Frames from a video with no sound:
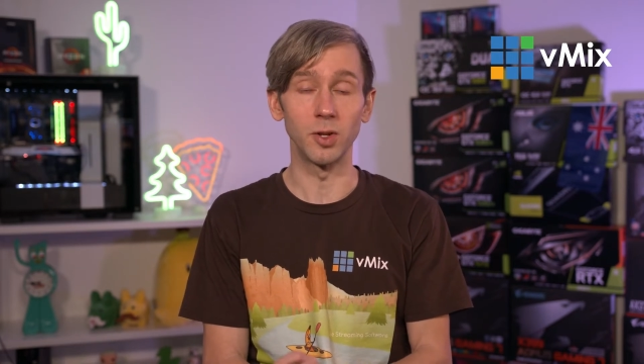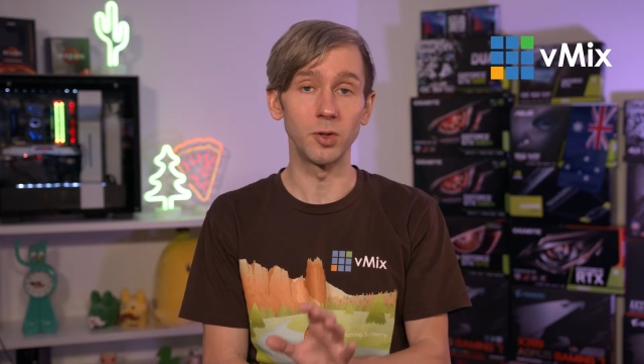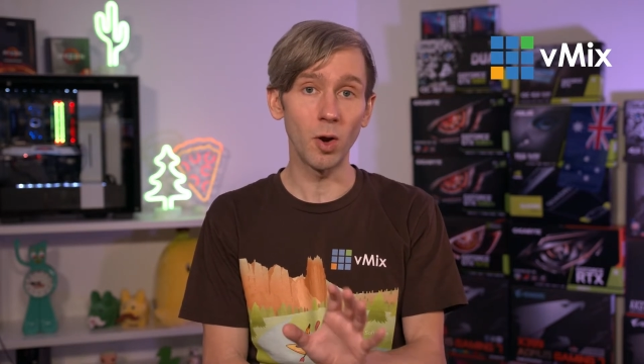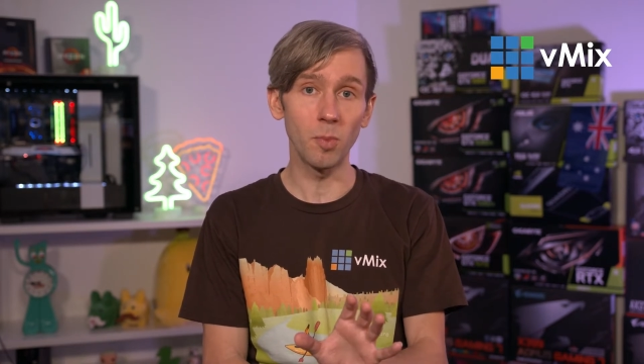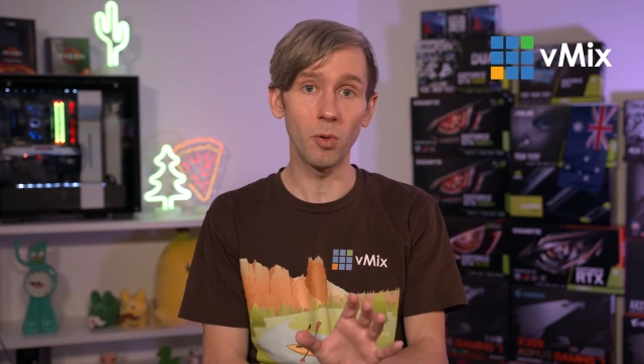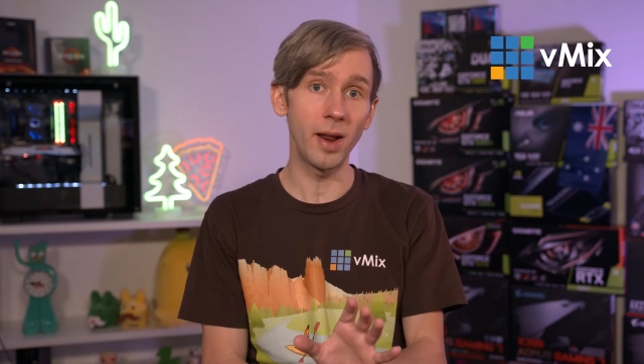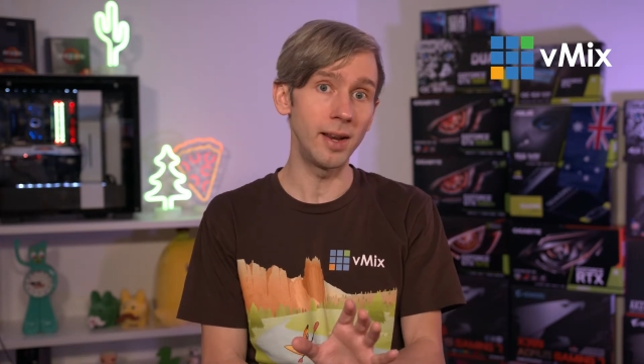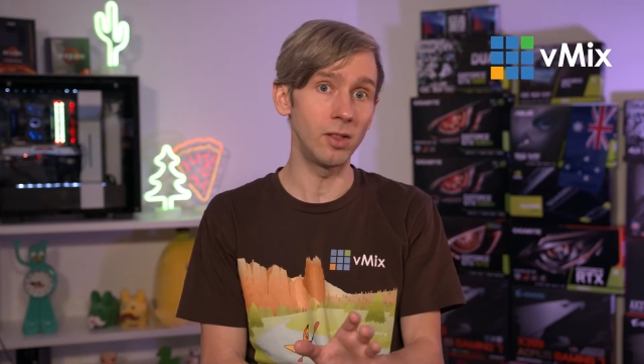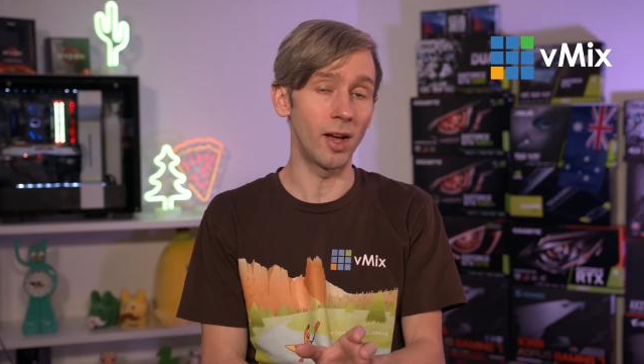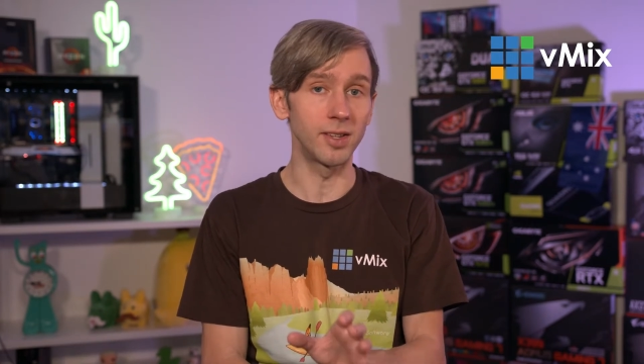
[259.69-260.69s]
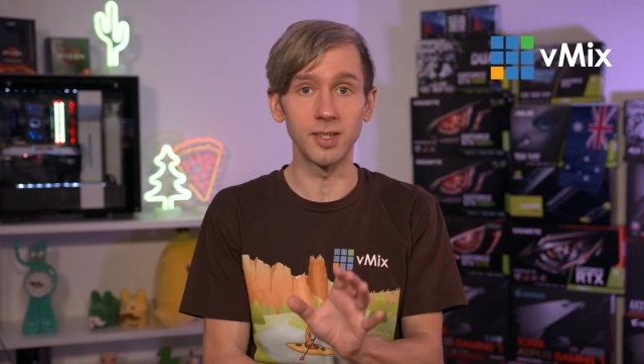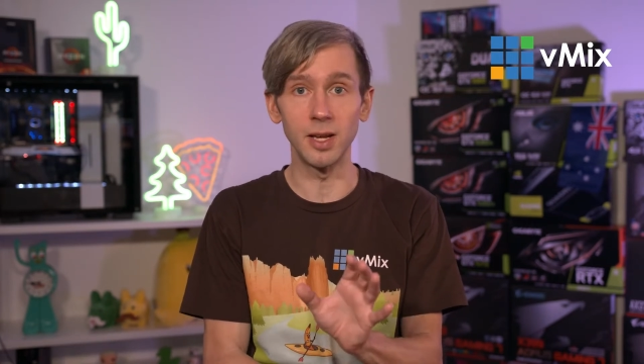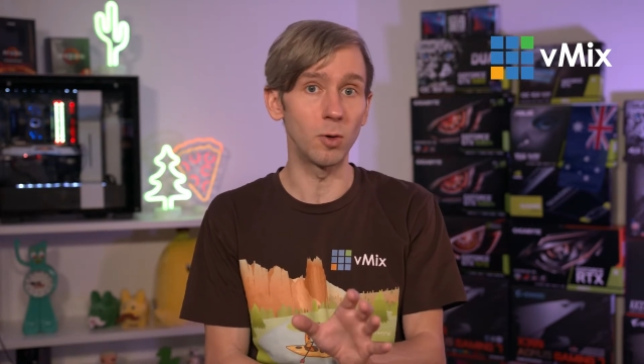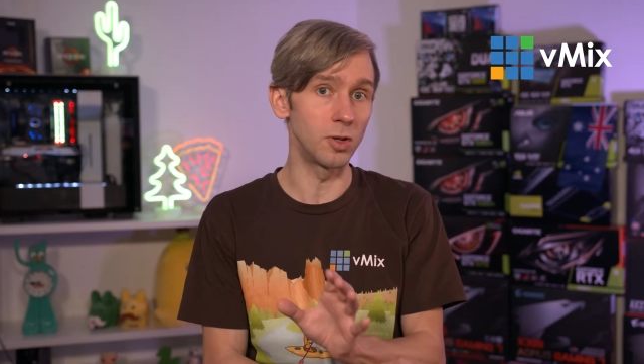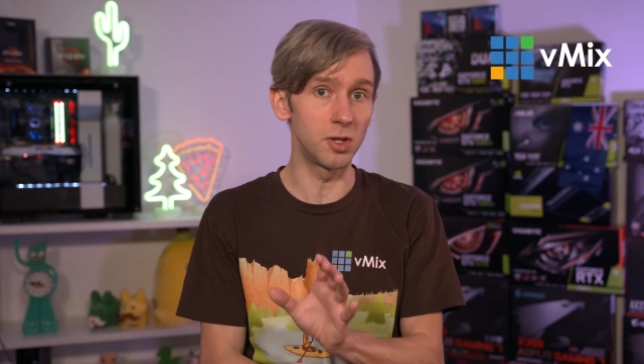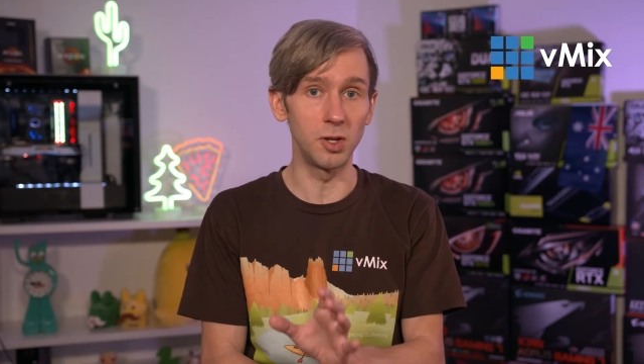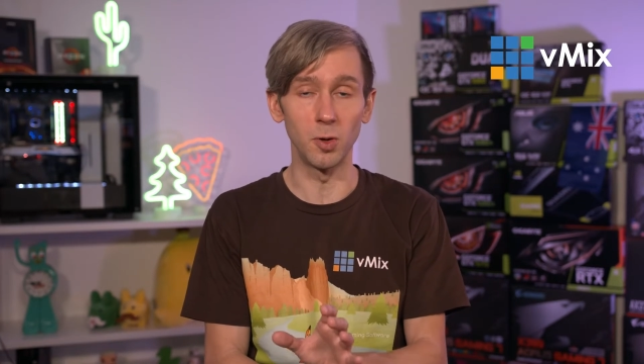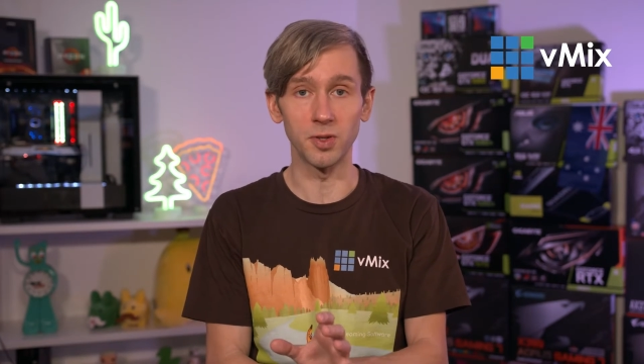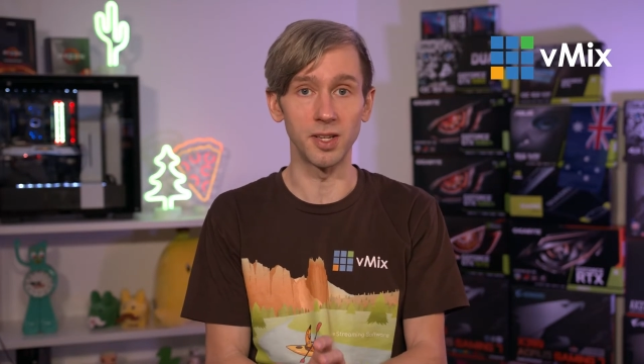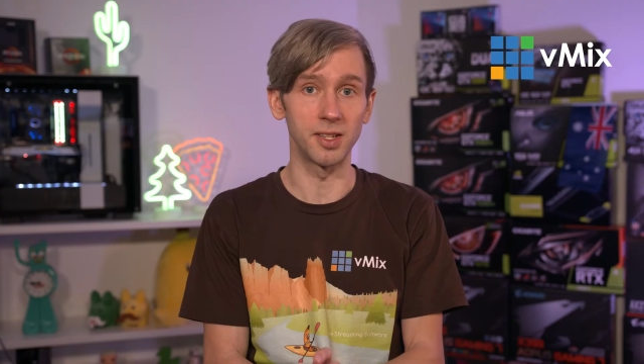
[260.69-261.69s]
So don't put any like secrets to
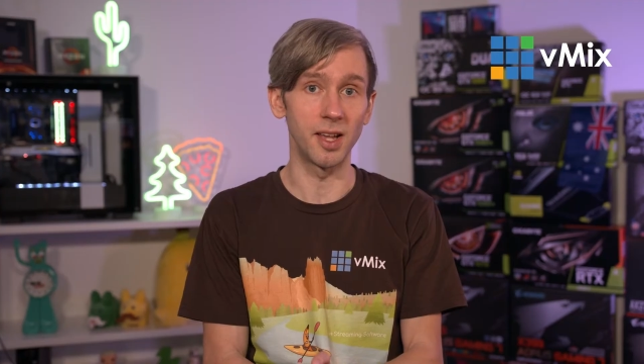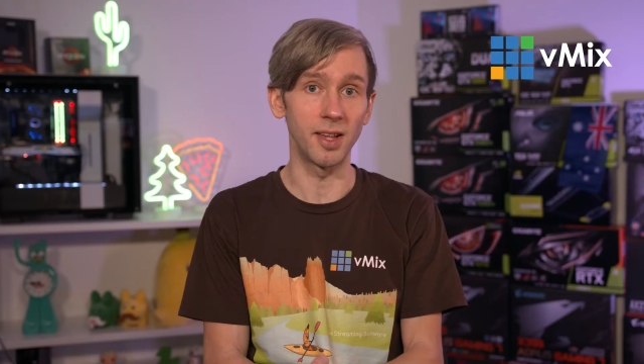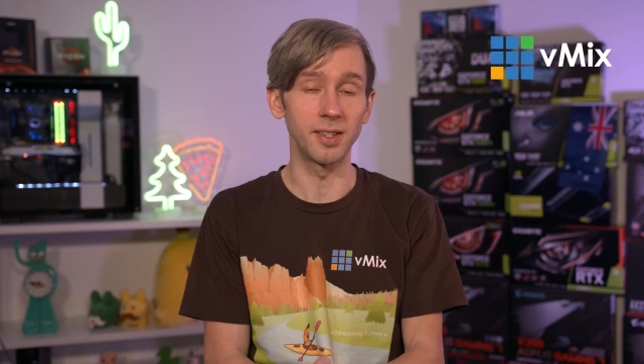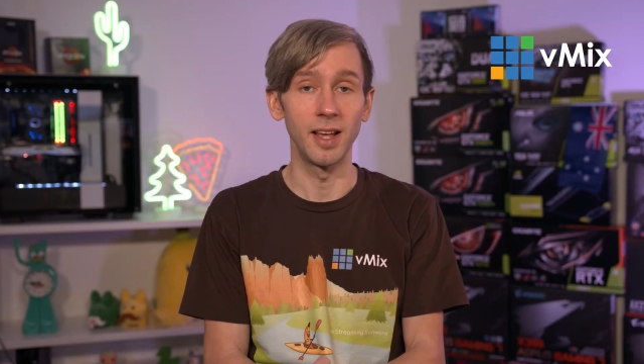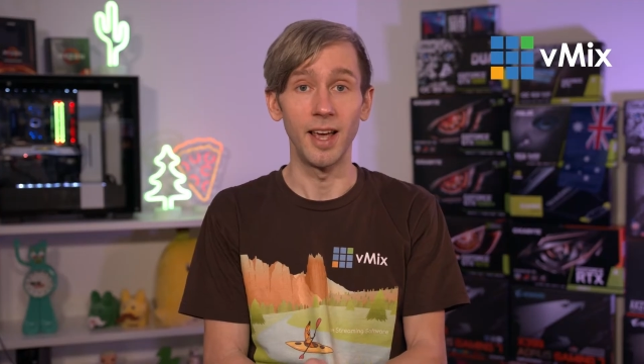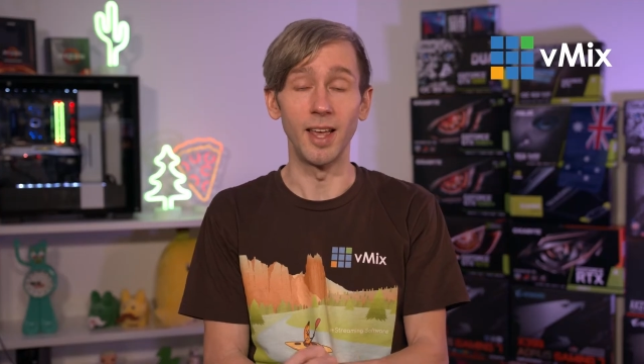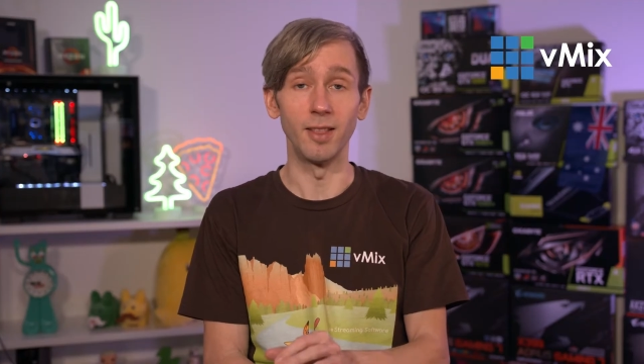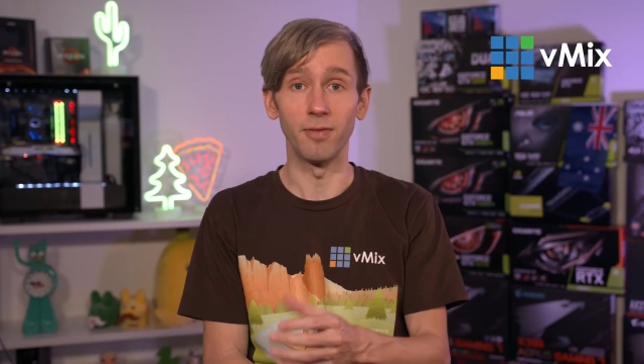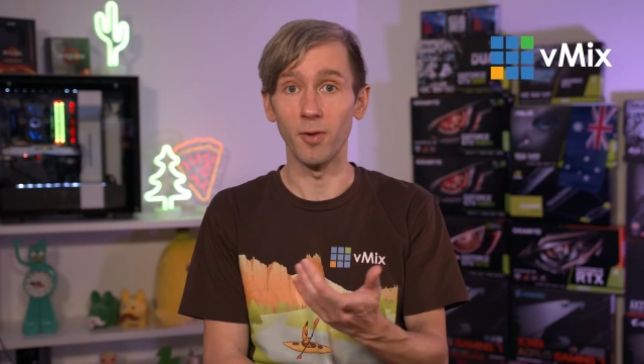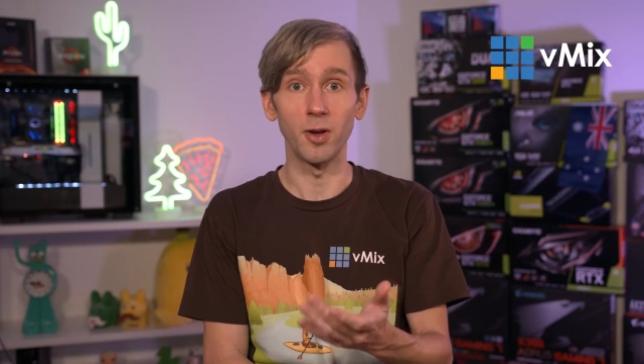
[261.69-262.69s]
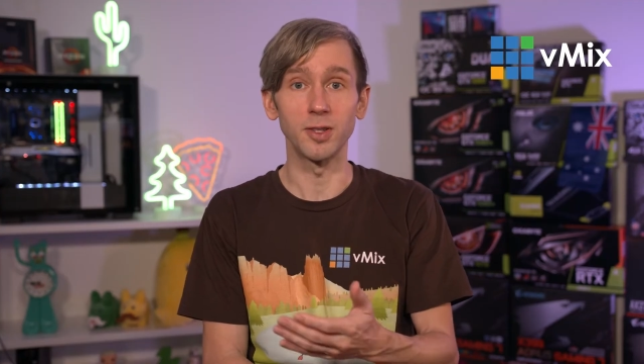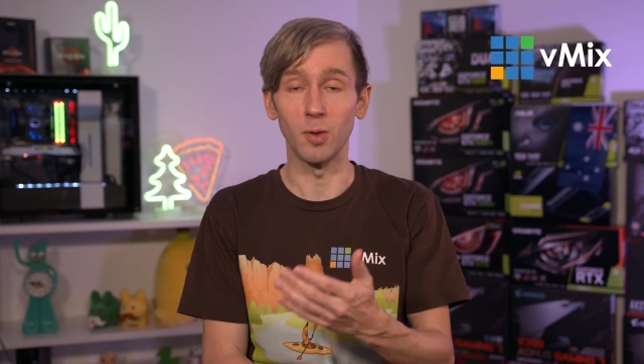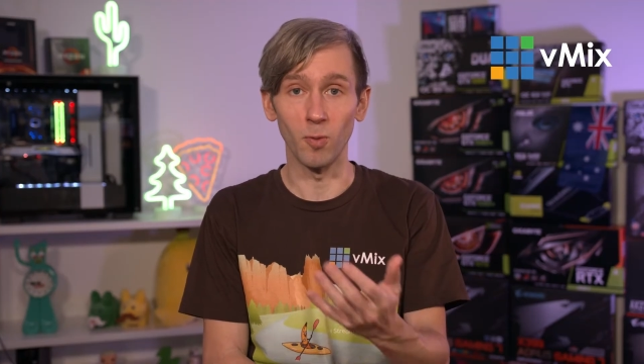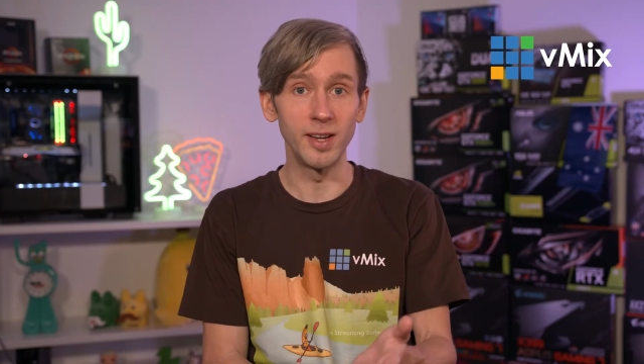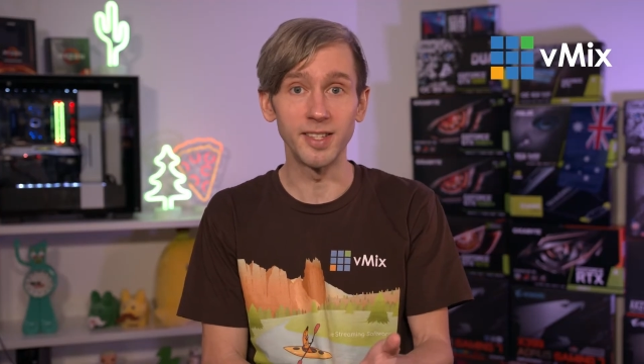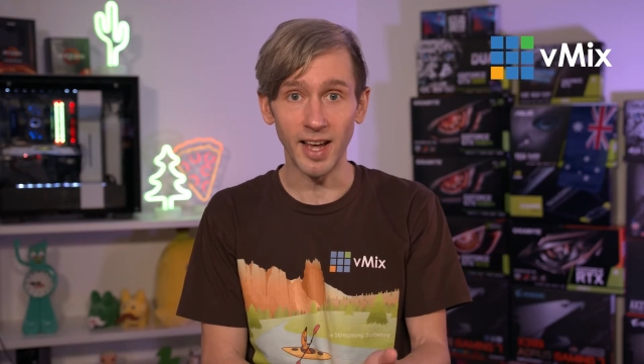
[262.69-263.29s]
your success in the first three